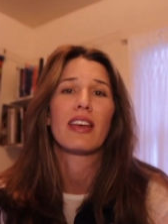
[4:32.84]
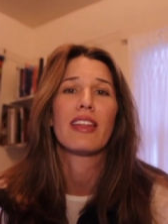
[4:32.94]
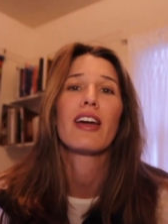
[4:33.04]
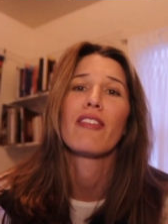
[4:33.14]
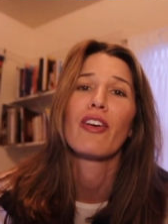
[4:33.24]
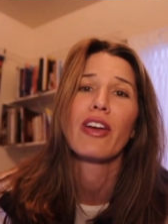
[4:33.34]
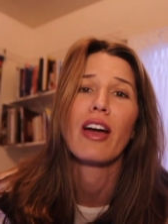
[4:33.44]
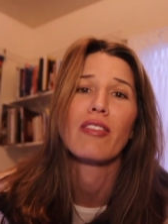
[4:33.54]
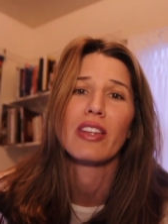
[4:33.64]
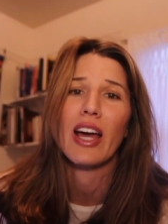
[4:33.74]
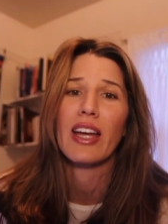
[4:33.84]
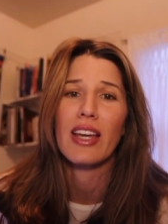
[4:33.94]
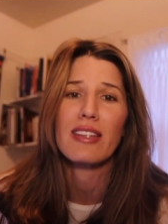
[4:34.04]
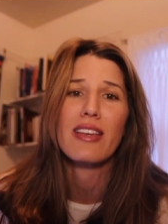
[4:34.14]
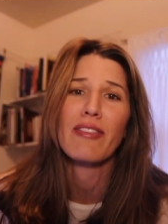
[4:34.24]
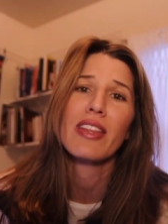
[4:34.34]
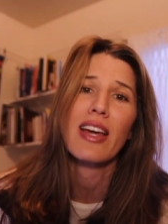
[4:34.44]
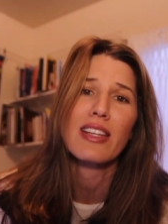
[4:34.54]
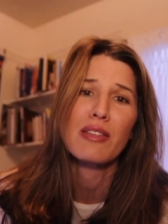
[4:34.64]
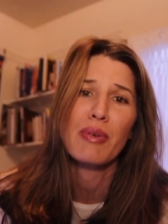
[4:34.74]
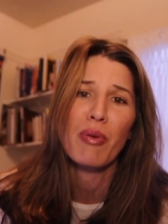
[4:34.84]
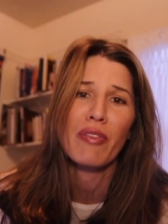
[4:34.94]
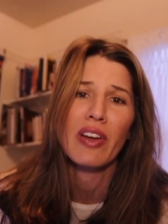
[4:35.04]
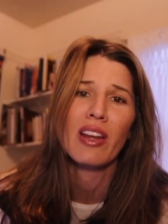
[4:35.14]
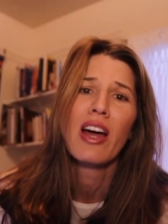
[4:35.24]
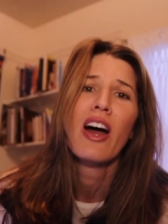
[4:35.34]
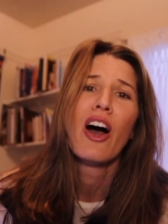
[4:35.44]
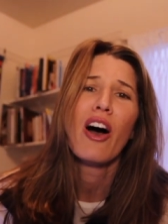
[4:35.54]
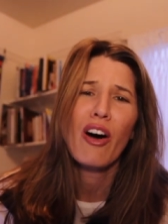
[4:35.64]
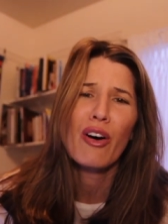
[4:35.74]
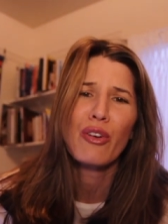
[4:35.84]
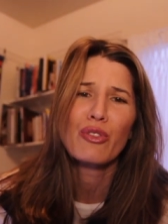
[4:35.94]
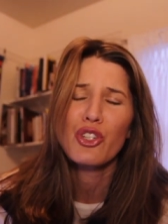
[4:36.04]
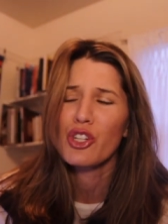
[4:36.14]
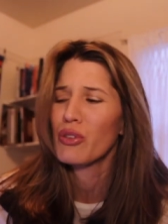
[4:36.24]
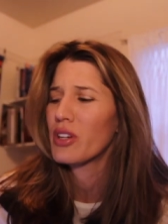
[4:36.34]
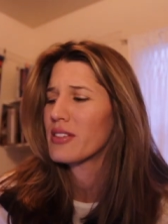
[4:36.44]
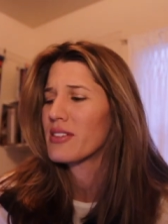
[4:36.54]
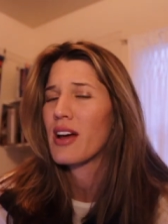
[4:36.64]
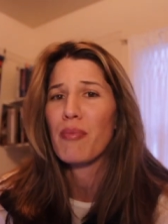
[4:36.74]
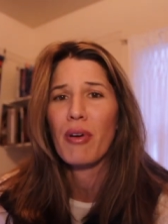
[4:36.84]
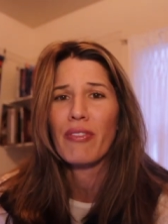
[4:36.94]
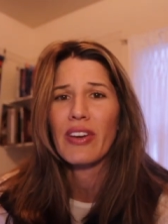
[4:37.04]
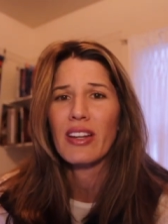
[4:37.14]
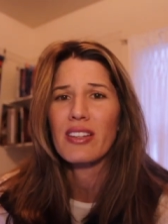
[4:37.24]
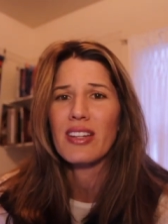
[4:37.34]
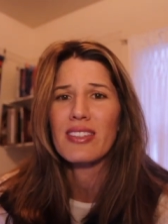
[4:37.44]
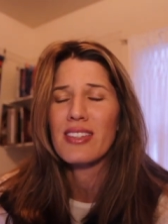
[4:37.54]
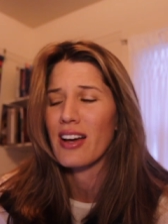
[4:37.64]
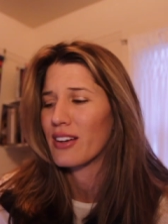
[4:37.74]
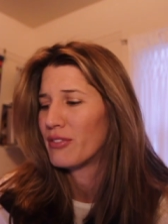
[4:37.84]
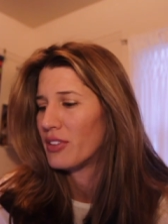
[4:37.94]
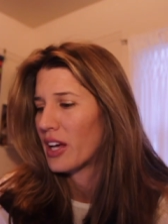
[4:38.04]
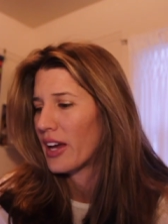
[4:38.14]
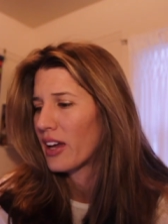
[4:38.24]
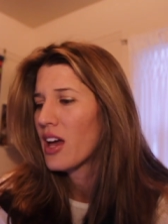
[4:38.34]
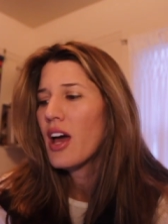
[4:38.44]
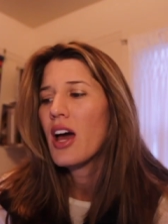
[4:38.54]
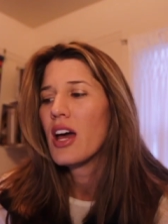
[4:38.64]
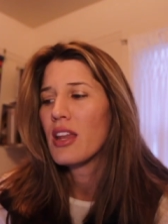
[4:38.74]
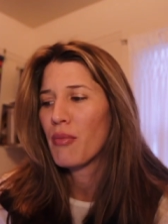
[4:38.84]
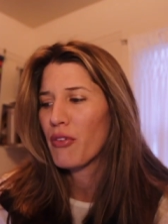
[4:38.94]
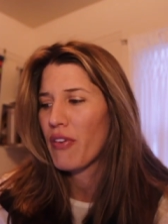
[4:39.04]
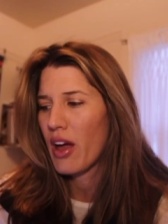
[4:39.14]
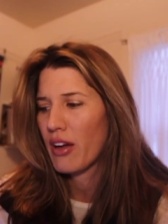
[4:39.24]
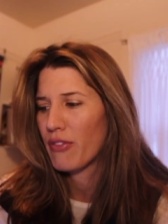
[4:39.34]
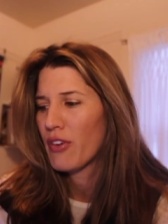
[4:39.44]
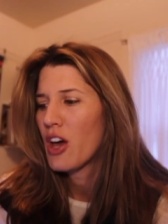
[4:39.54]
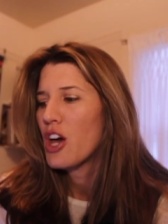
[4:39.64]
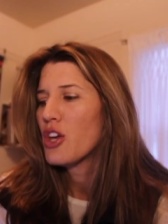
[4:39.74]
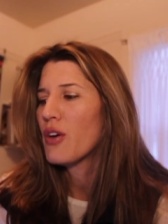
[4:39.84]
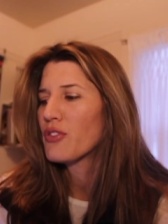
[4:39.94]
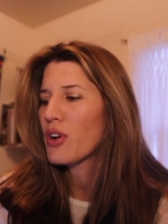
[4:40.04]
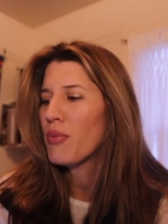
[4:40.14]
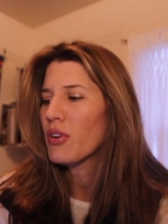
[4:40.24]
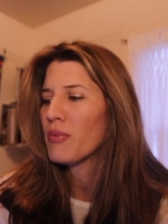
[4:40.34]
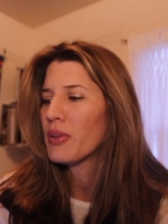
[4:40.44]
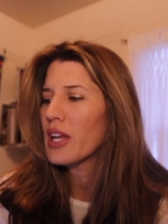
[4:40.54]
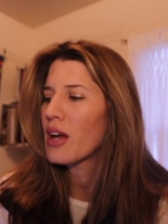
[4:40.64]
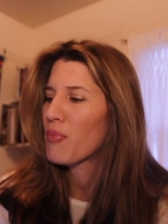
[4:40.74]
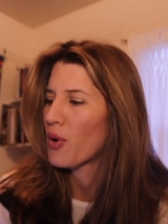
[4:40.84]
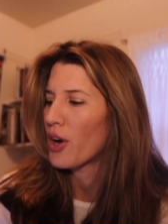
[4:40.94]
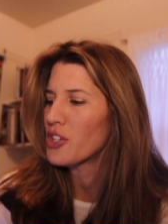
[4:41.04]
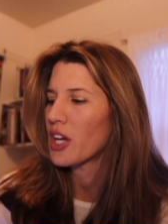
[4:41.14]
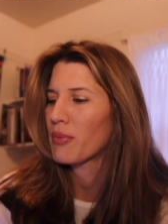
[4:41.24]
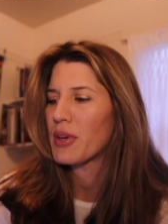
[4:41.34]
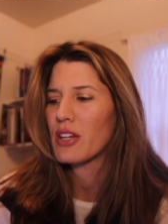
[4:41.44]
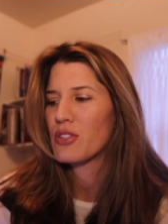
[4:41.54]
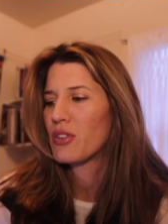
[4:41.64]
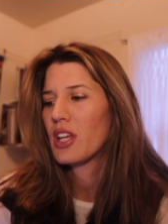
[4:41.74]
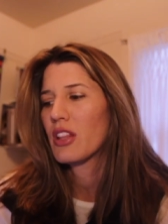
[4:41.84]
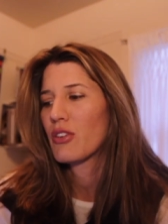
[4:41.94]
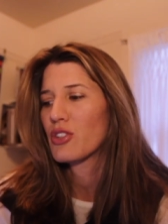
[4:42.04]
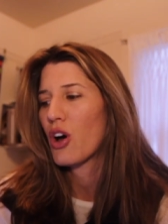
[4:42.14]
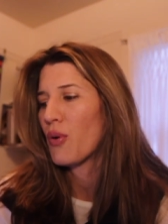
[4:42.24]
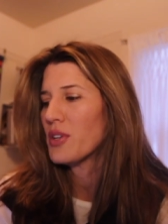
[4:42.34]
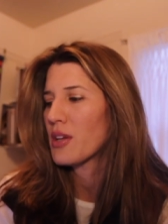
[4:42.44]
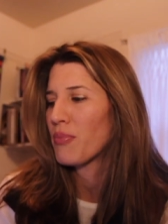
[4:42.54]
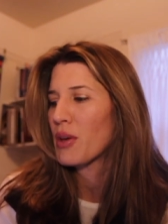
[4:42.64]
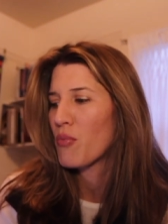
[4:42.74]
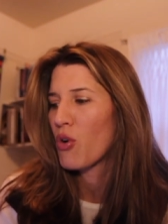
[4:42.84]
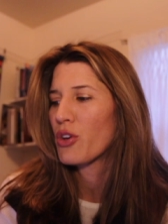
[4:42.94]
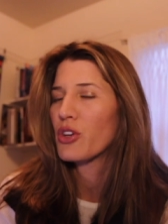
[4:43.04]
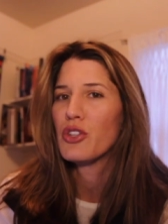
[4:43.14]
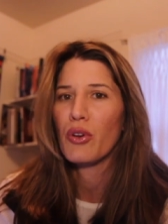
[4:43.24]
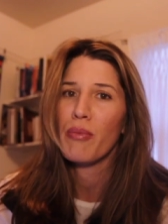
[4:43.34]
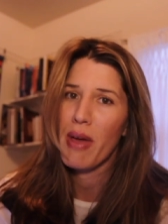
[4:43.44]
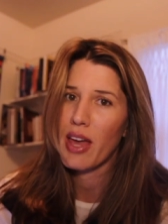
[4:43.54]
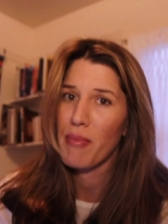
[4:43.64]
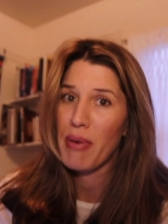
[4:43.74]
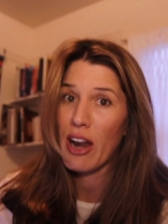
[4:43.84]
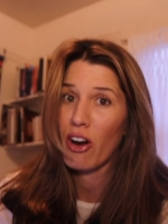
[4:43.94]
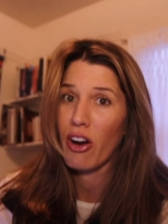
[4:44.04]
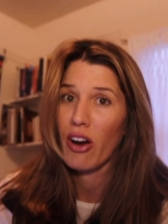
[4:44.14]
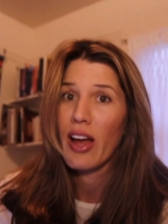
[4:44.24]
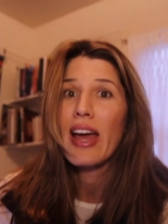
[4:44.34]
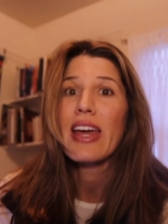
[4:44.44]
I think I've already covered that. Yes, everything has to be perfect. Oh, shoot, it's not perfect. It's not going to fly. Number 5, you have trouble completing a project because you think there's always something more you can do to make it better.